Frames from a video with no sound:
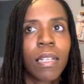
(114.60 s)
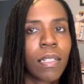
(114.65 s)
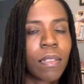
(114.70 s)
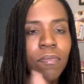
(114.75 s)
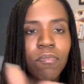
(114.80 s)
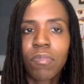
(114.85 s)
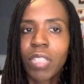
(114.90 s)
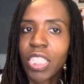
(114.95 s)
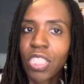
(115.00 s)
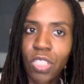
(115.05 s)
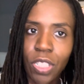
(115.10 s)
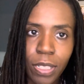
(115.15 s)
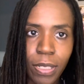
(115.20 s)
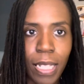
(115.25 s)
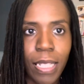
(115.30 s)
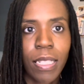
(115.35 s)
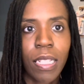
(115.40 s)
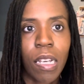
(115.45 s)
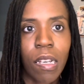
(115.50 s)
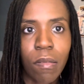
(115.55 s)
let's just
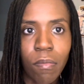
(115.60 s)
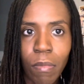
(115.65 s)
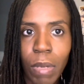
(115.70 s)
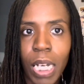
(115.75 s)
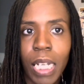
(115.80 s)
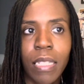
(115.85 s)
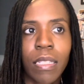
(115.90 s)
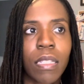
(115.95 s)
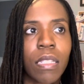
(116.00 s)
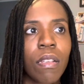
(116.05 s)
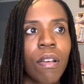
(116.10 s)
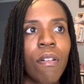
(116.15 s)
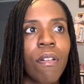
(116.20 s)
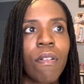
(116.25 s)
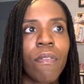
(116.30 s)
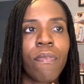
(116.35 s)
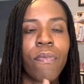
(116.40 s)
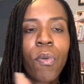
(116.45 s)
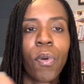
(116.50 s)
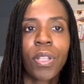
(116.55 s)
say 10 months
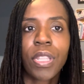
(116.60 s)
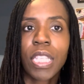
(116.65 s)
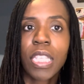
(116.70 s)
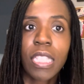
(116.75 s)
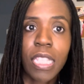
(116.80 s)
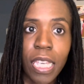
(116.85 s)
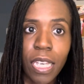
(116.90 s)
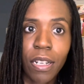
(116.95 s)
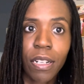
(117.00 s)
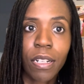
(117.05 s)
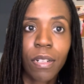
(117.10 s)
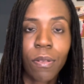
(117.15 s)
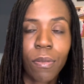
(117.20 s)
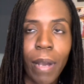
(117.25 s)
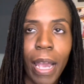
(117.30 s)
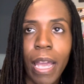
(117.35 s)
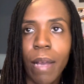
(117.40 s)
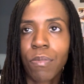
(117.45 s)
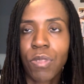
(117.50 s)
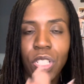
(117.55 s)
for the year,
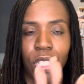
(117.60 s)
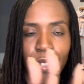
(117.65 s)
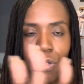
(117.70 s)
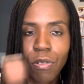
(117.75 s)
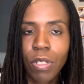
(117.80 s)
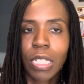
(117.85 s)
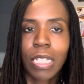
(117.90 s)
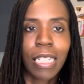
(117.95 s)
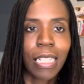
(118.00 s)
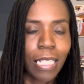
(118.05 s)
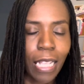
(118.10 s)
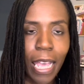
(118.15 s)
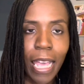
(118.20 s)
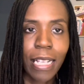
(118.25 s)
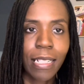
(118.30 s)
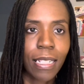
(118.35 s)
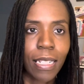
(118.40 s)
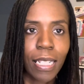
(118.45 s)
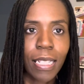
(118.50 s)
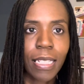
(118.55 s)
right? I'm just using it
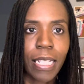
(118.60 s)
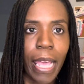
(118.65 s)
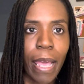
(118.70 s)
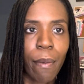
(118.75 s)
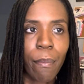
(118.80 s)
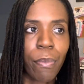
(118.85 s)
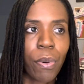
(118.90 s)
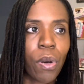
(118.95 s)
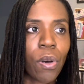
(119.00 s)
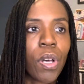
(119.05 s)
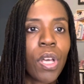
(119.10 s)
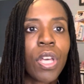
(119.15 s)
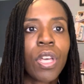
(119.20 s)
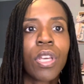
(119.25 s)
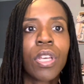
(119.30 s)
as an example.